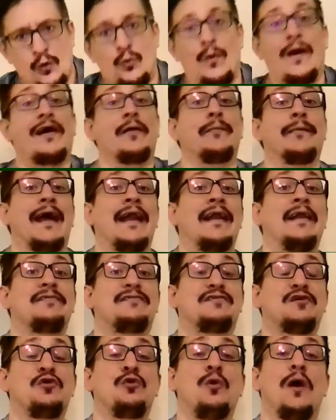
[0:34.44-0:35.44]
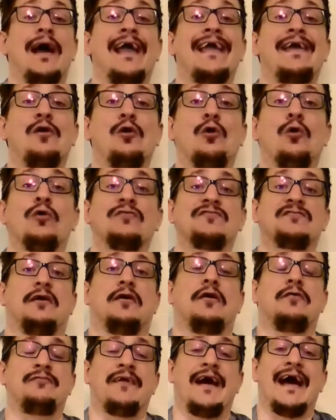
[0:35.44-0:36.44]
Welcome again to a Quart
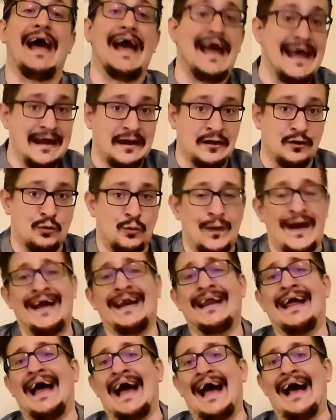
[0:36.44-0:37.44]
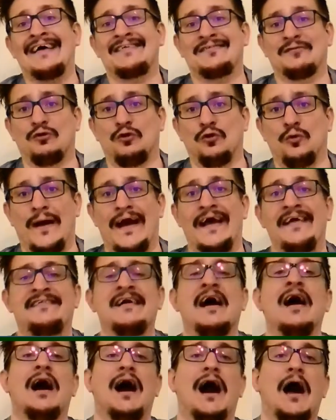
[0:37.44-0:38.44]
of Ale. Well, as
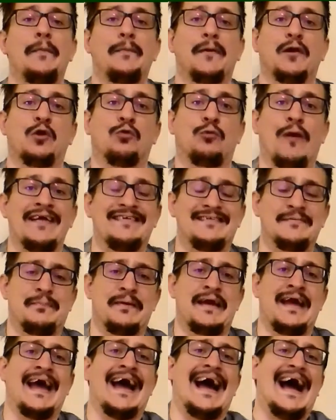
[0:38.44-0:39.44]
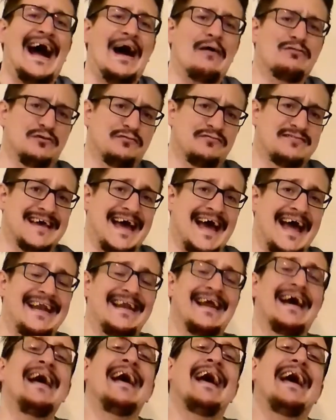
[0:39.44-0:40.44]
always, I'm going to rate a beer out of
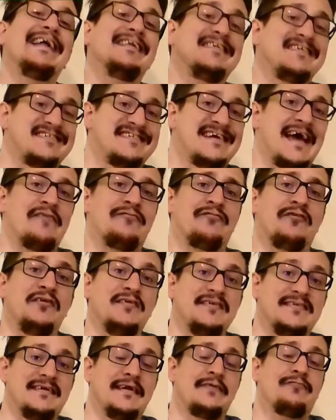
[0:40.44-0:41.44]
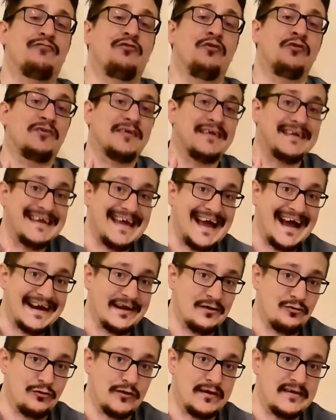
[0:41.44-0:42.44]
10 in 7 different
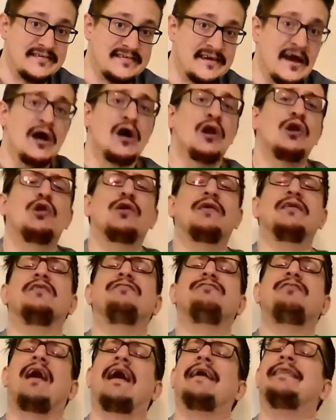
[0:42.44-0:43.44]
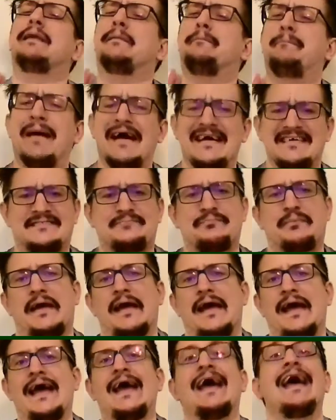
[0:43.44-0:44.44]
categories, looking to find the best
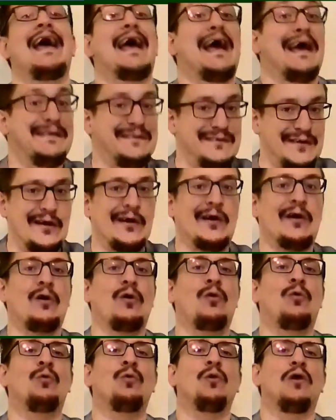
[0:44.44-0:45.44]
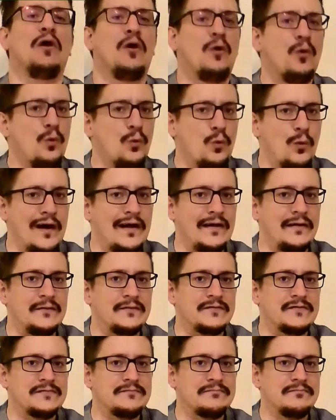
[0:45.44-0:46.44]
beer in the whole world.
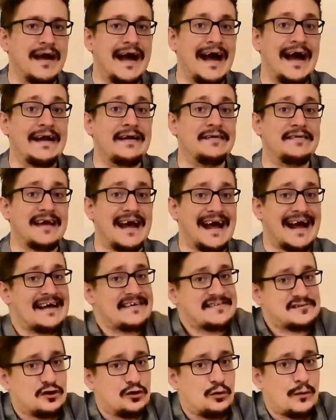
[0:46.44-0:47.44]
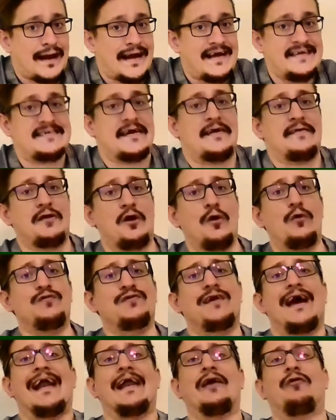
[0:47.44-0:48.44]
And as always, those
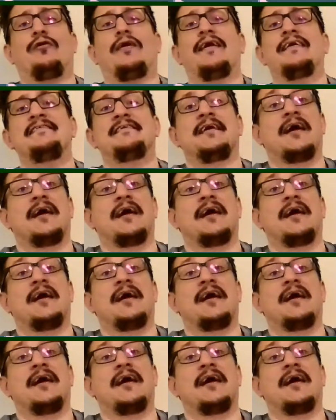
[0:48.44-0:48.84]
categories